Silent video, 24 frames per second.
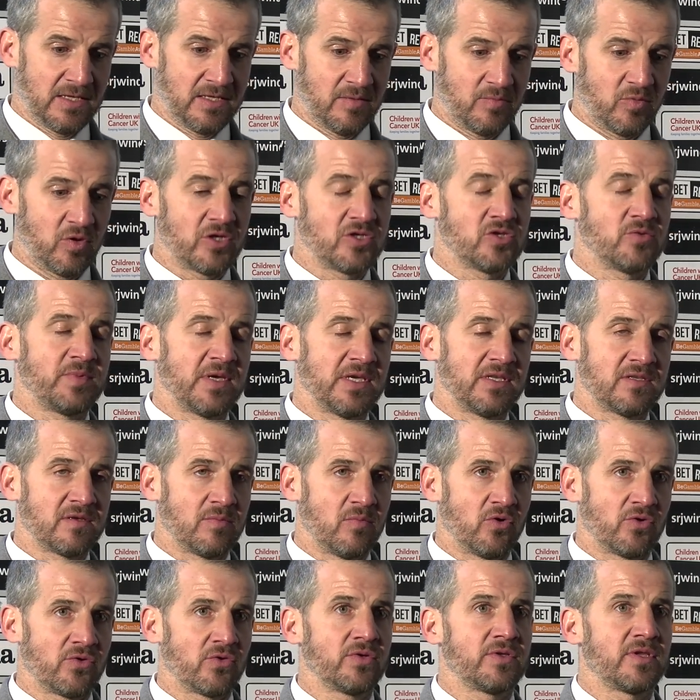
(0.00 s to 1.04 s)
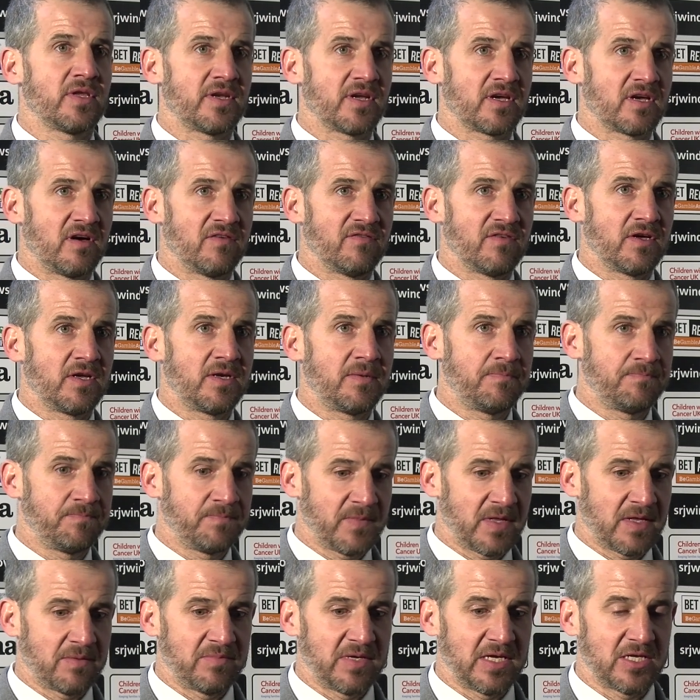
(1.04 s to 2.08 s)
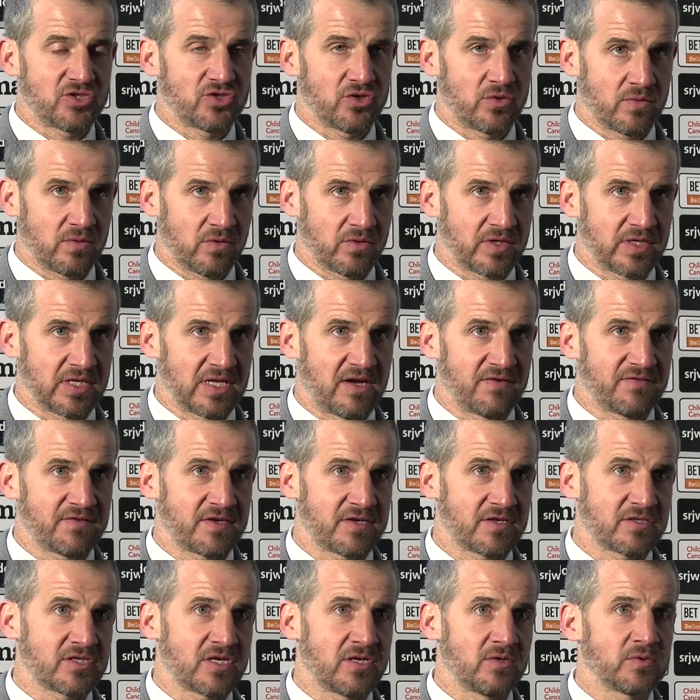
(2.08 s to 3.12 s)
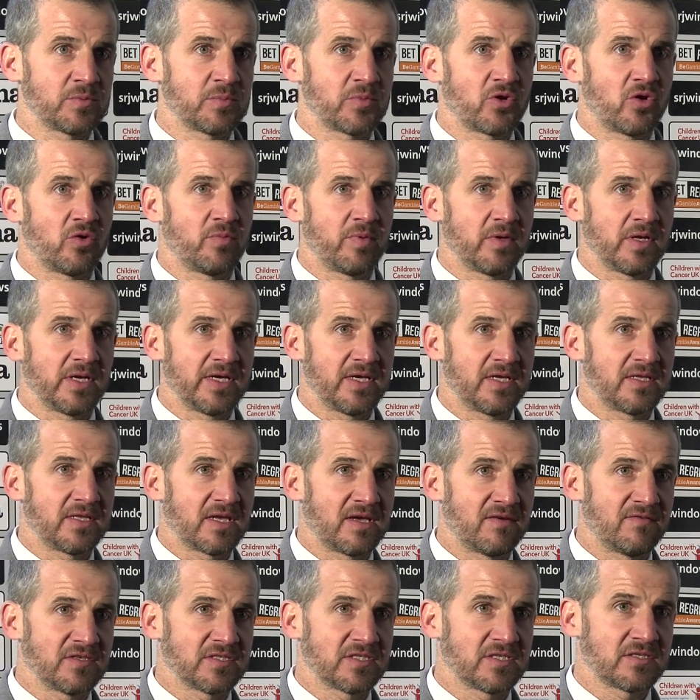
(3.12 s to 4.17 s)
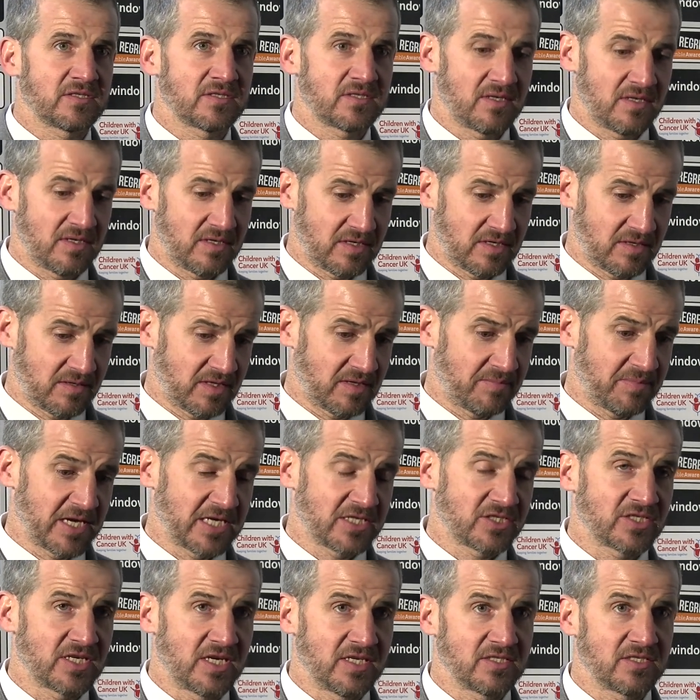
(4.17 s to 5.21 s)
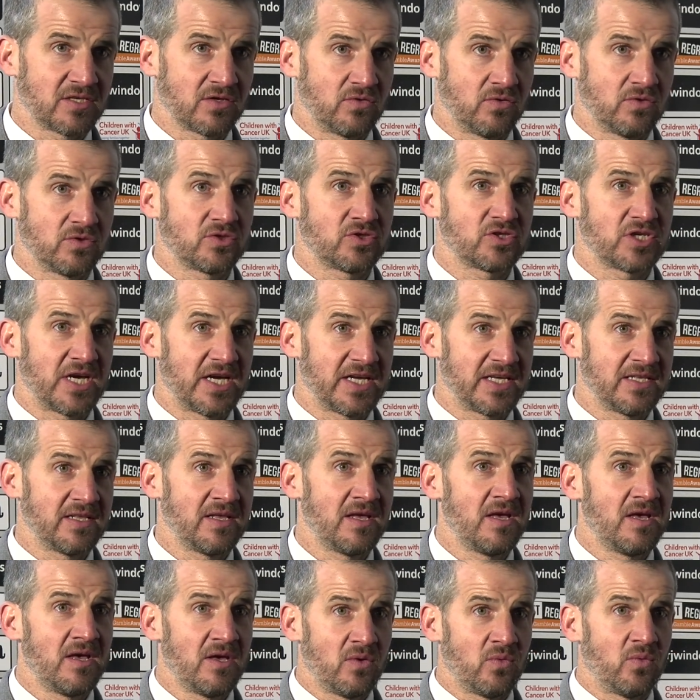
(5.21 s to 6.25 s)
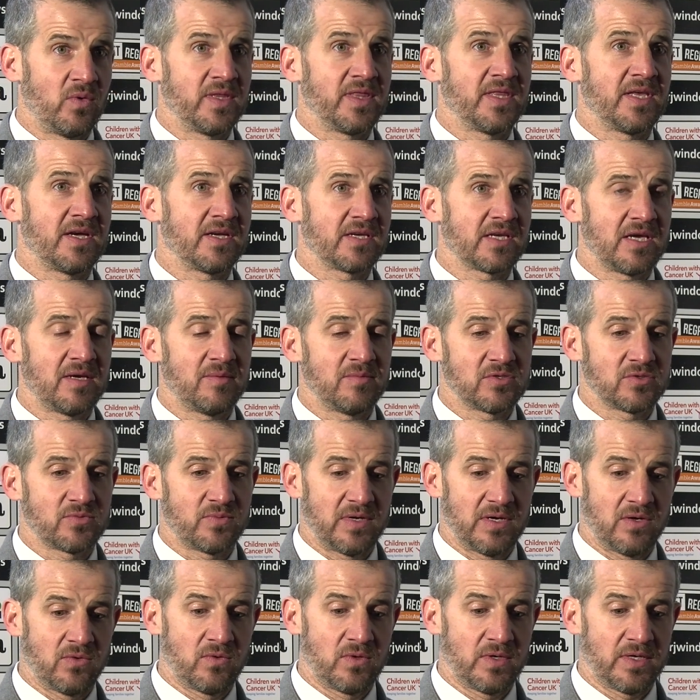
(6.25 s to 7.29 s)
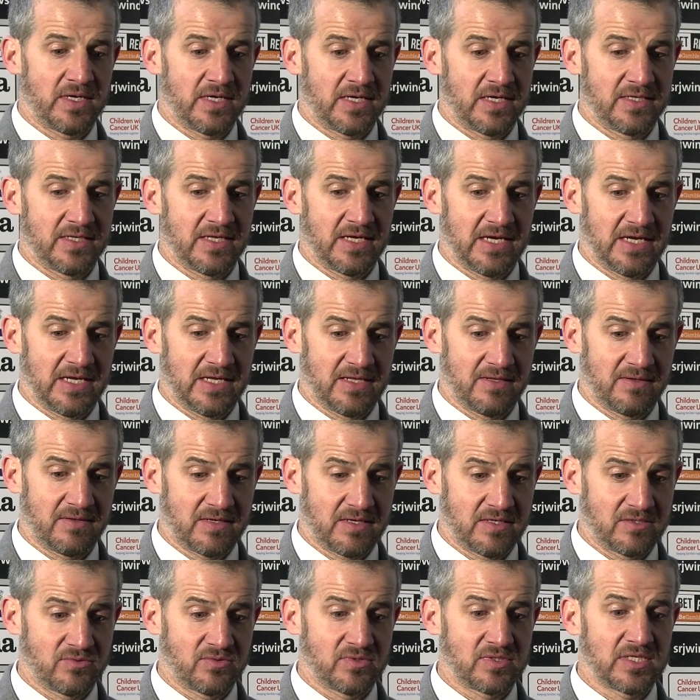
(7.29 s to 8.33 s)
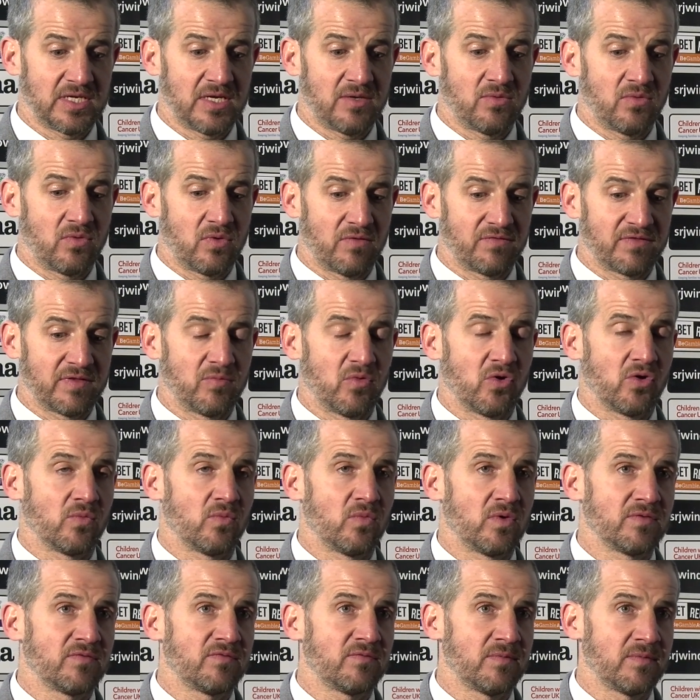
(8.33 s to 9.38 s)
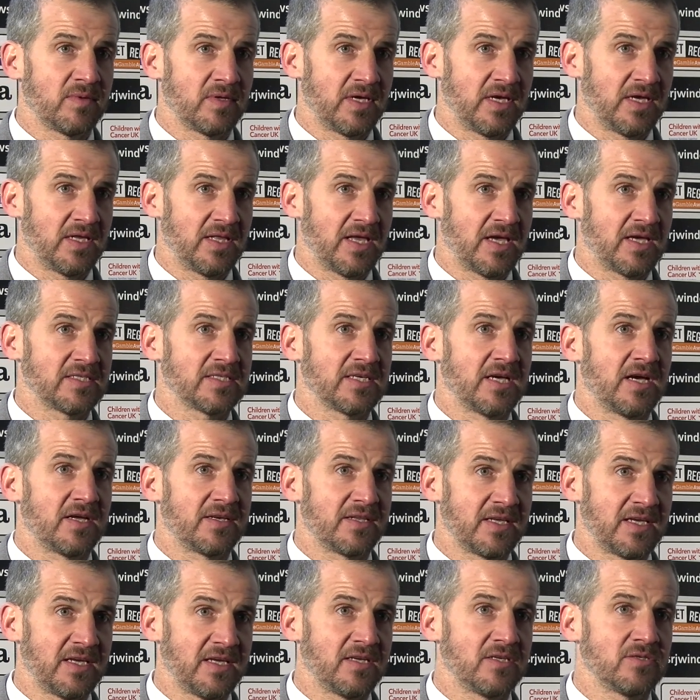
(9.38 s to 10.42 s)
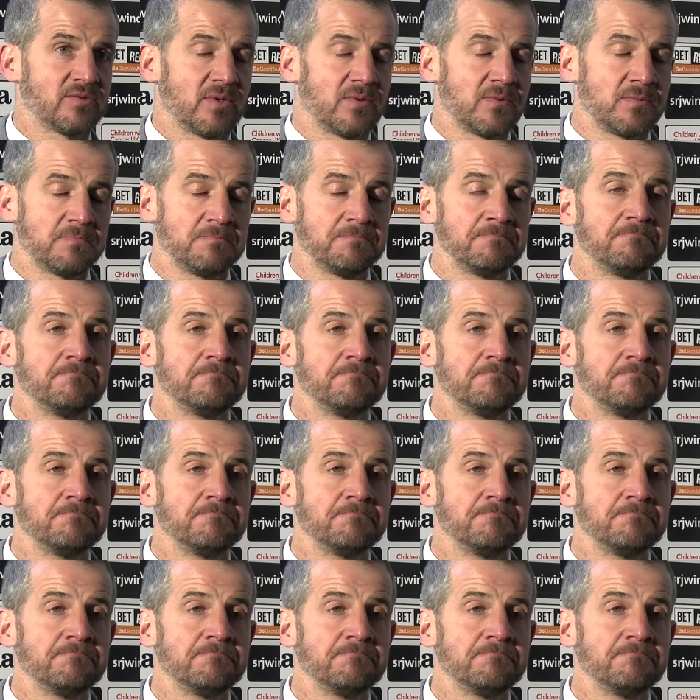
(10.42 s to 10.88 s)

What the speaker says: The boys will be in tomorrow to recover and make sure we're looking after ourselves properly to give us the best chance to go and try and win that game as well. And then, as we say, we'll have the Morton one next Saturday here as well.